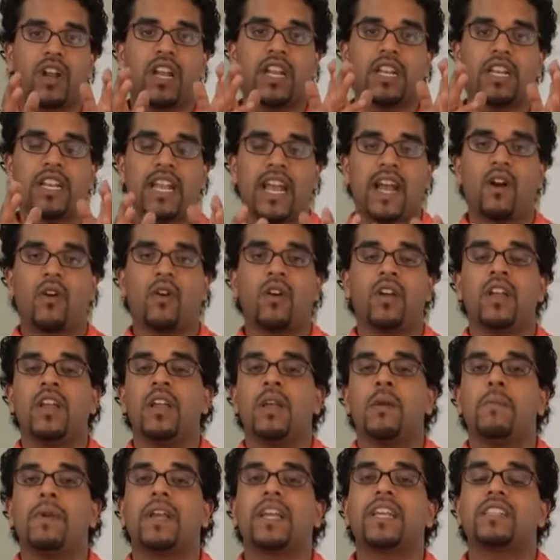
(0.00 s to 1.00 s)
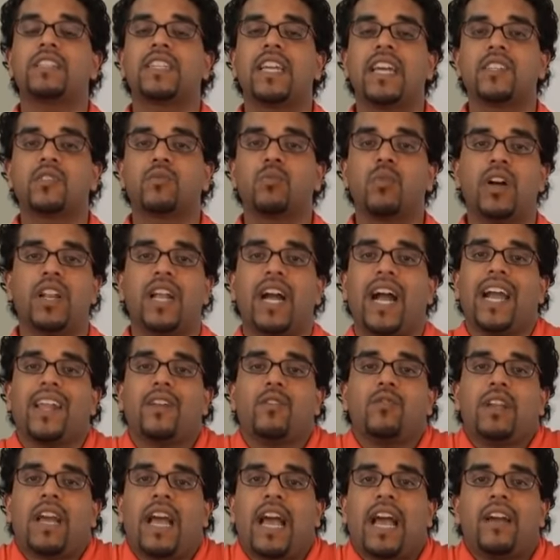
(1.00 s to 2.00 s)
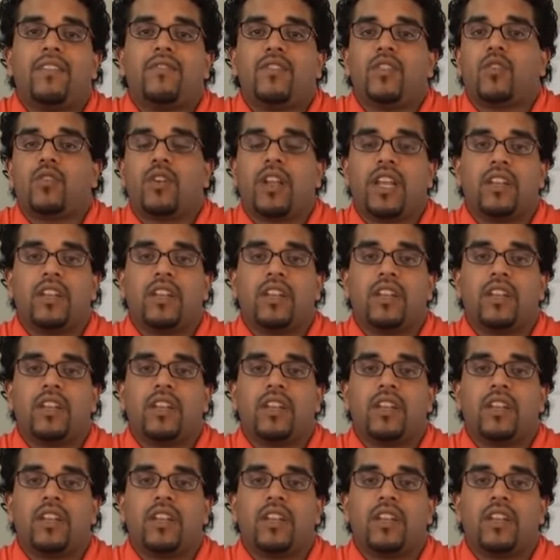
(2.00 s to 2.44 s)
right now. Because guess what? I don't have your